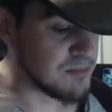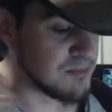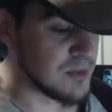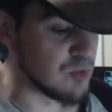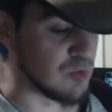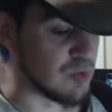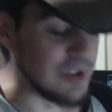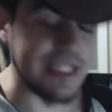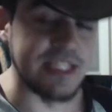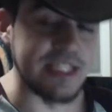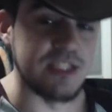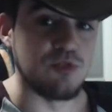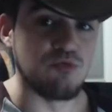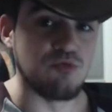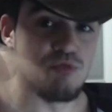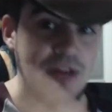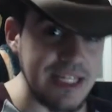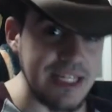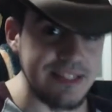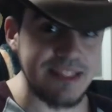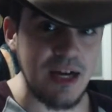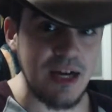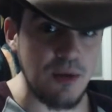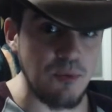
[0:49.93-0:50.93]
We get the
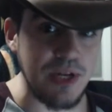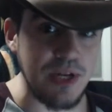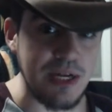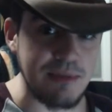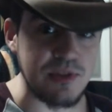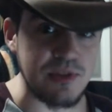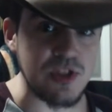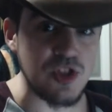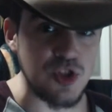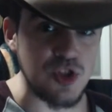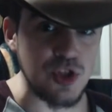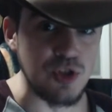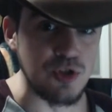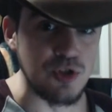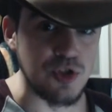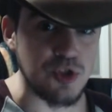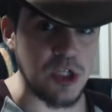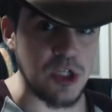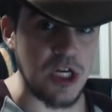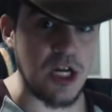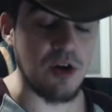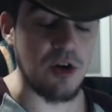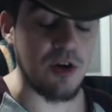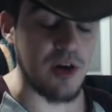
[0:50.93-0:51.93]
Red Dead Redemption 2
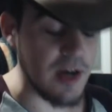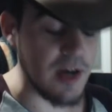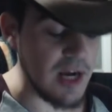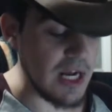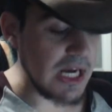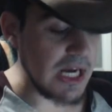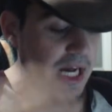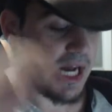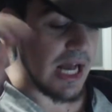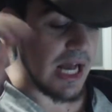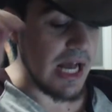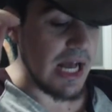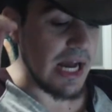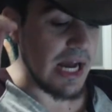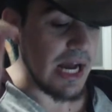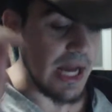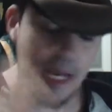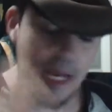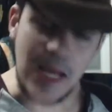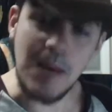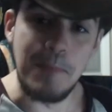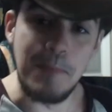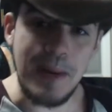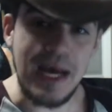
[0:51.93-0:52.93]
trailer,
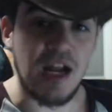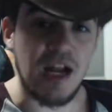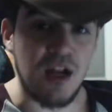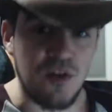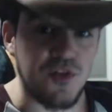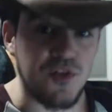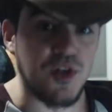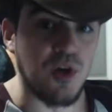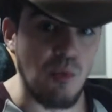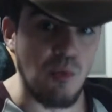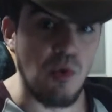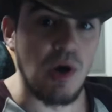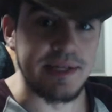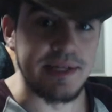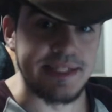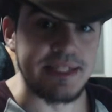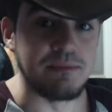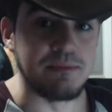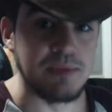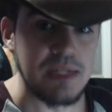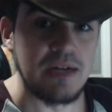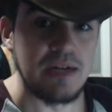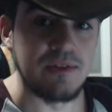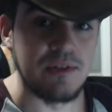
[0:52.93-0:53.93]
and Battlefield 1
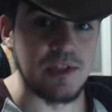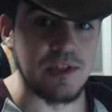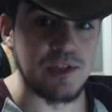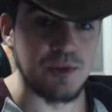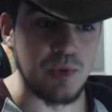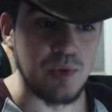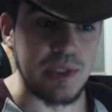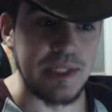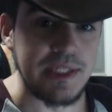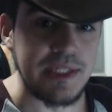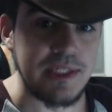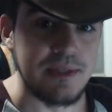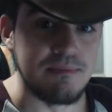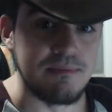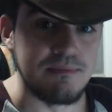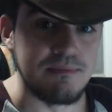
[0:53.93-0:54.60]
comes out this week.